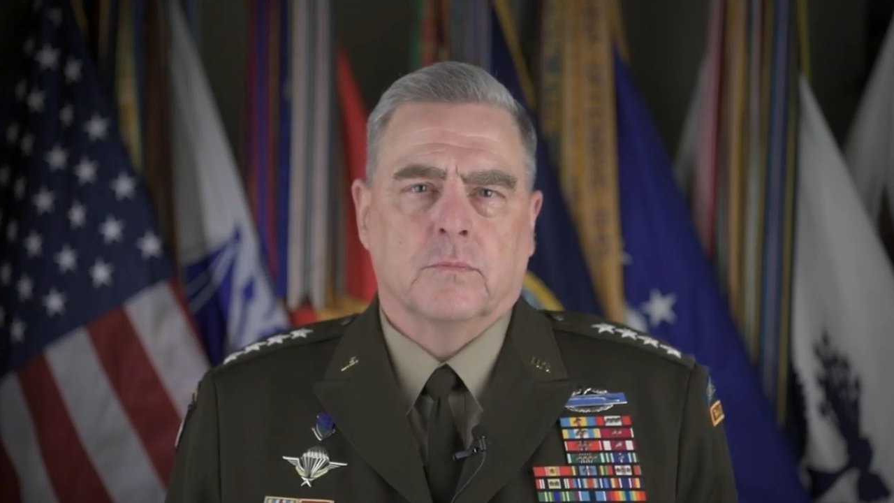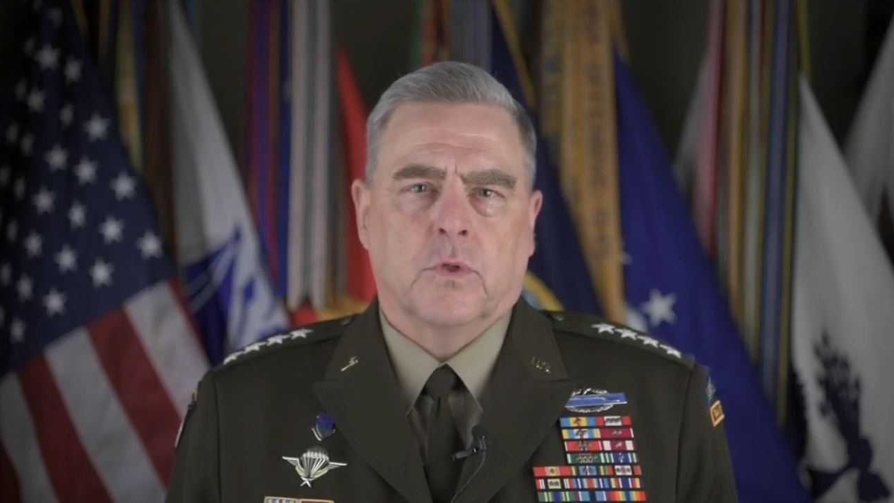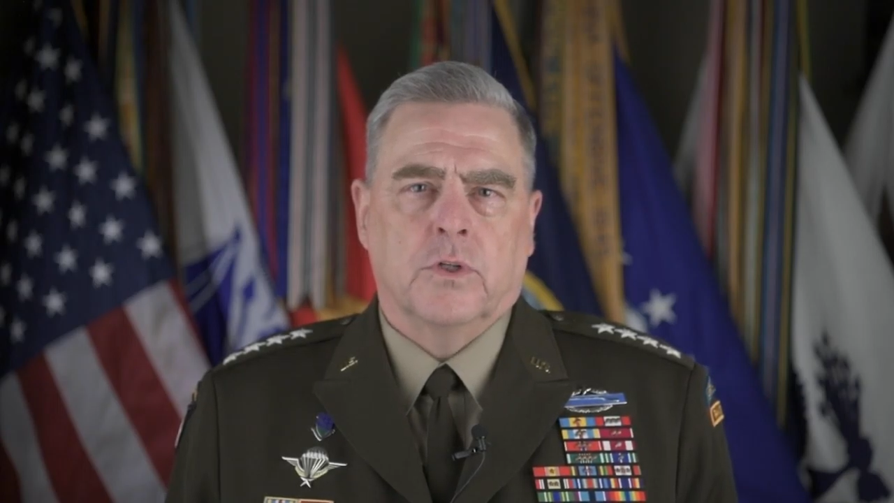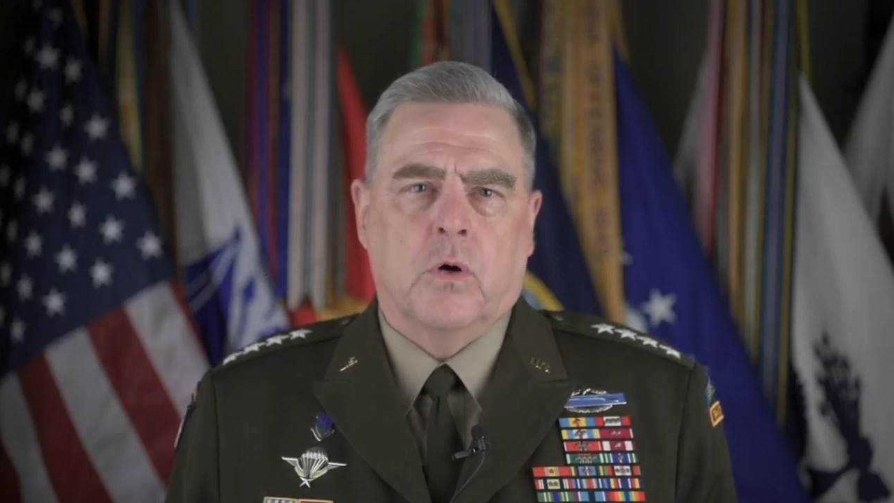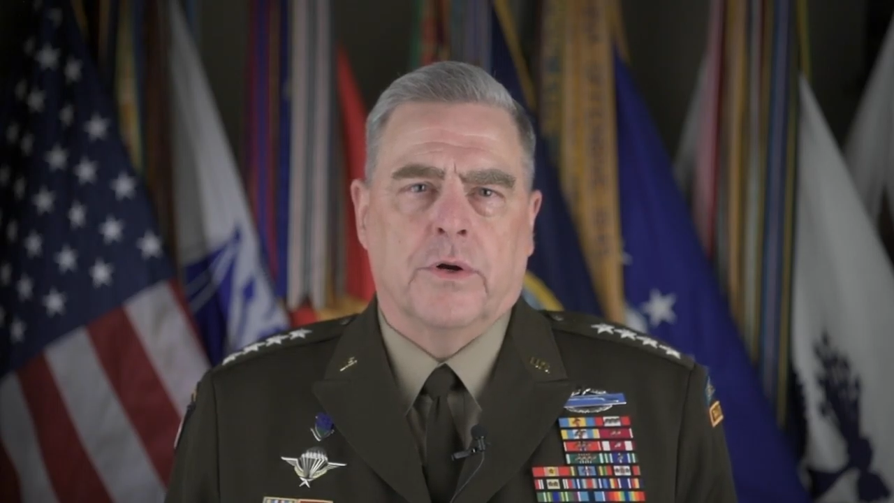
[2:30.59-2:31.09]

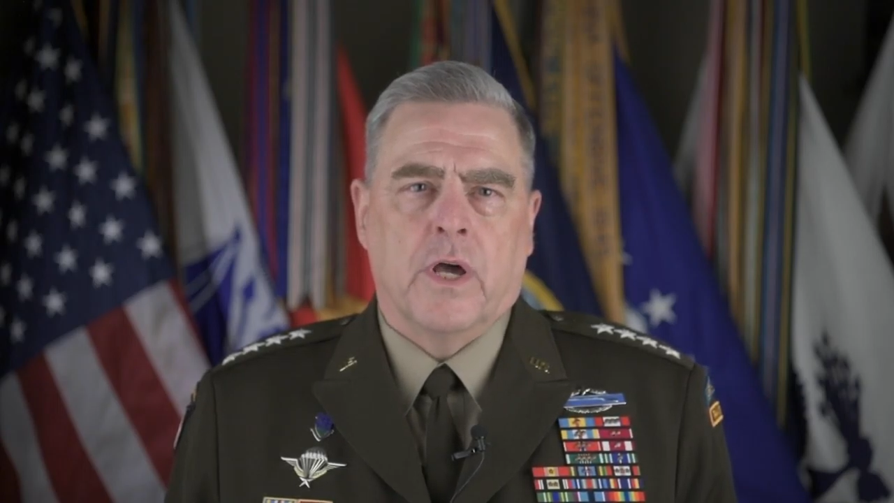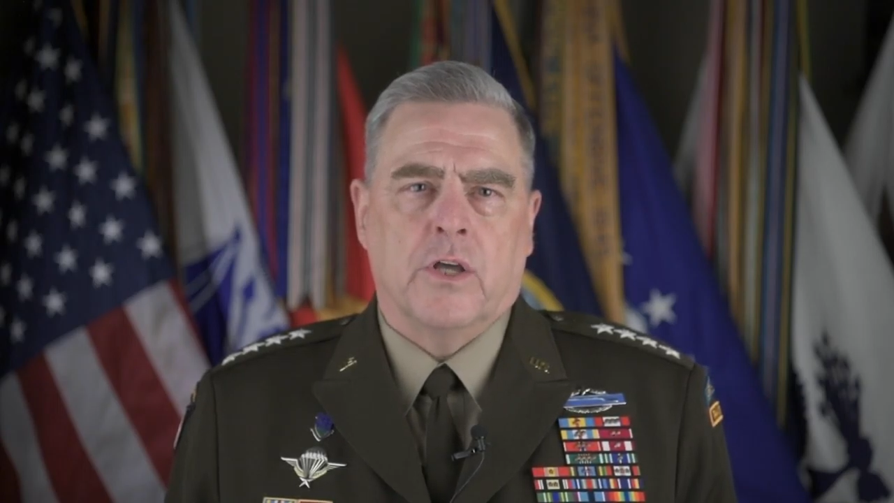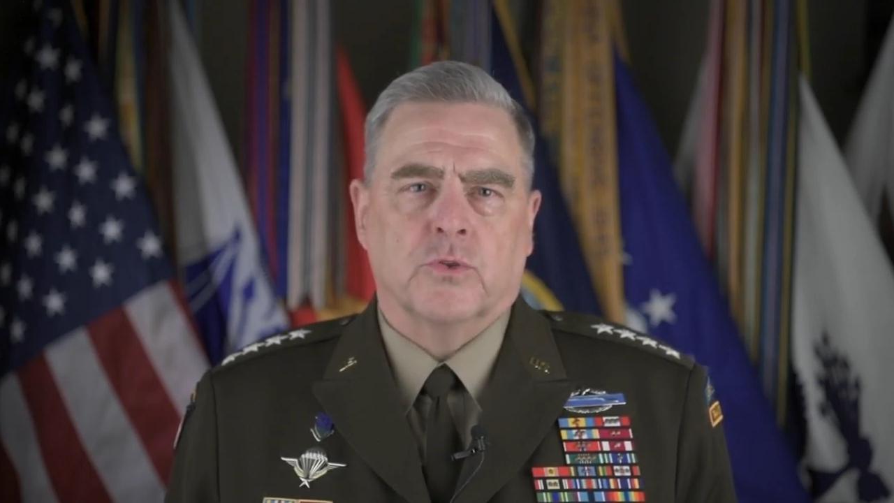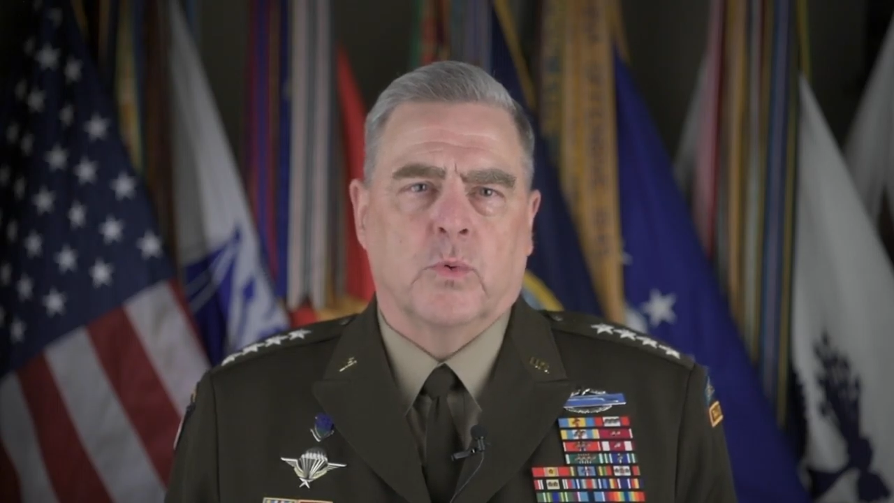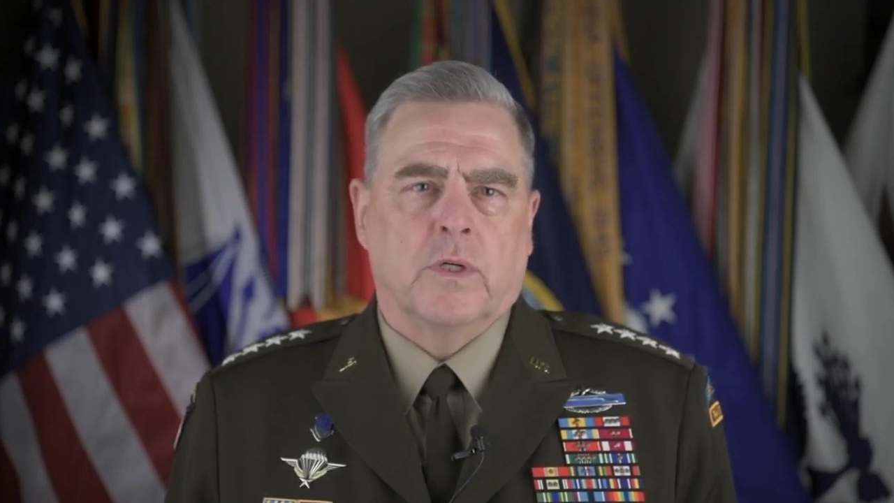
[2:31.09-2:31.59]
when no one
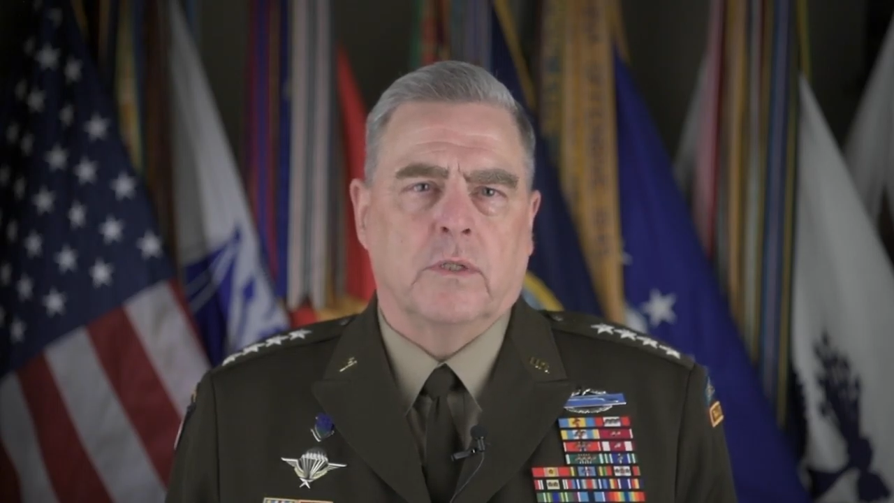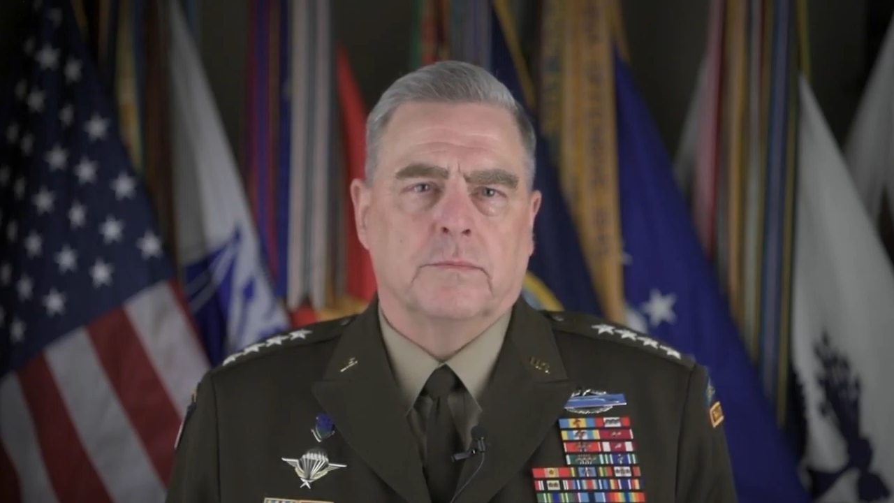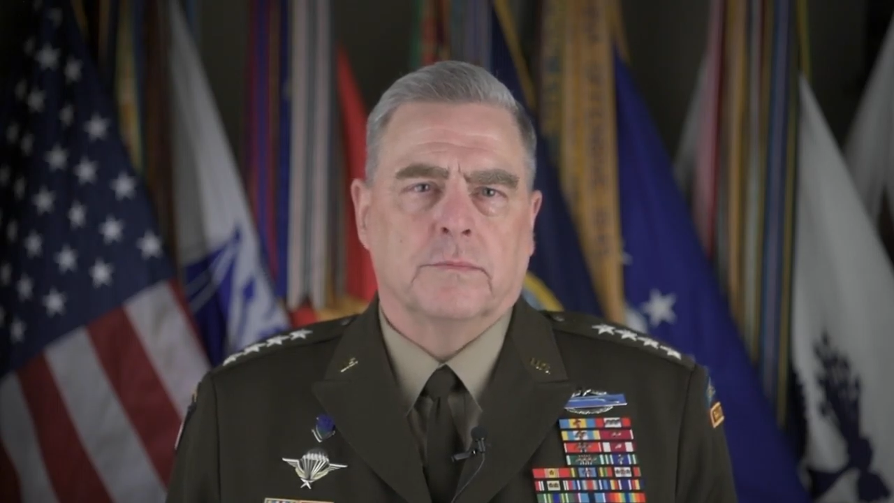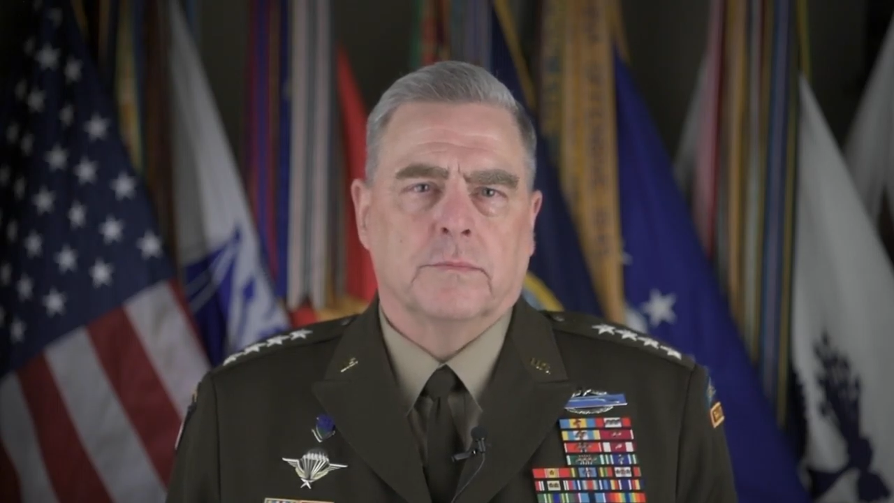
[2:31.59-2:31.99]
else will